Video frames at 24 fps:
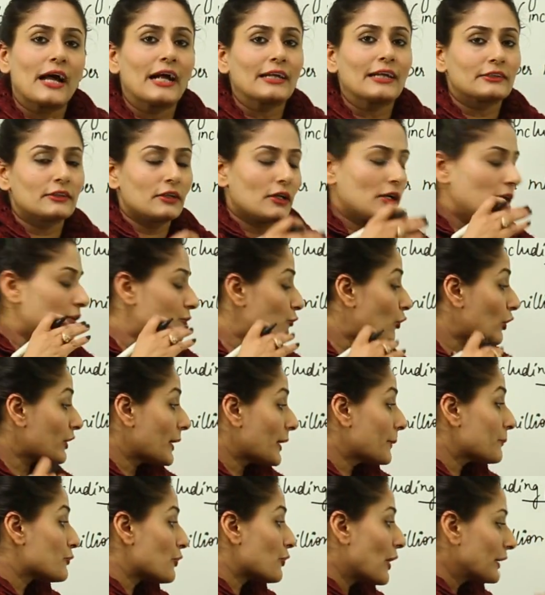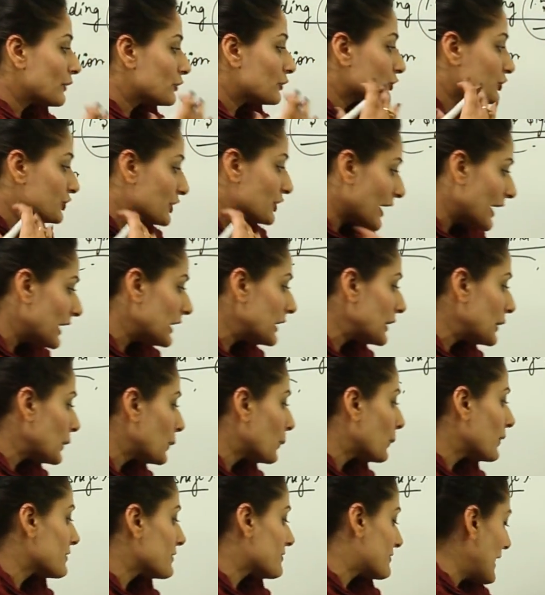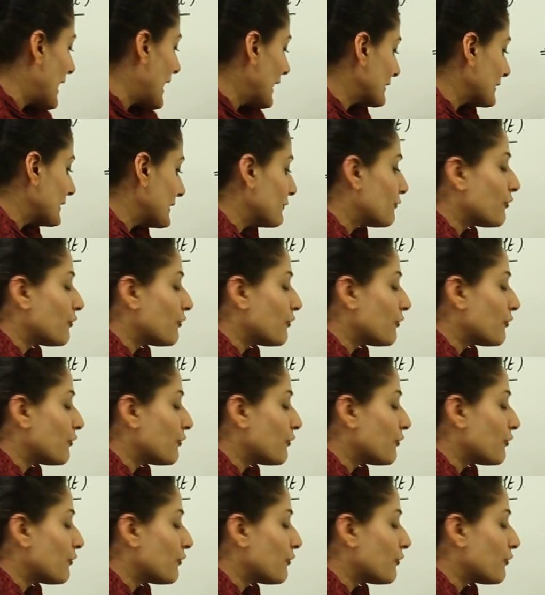that what I am trying to tell you is that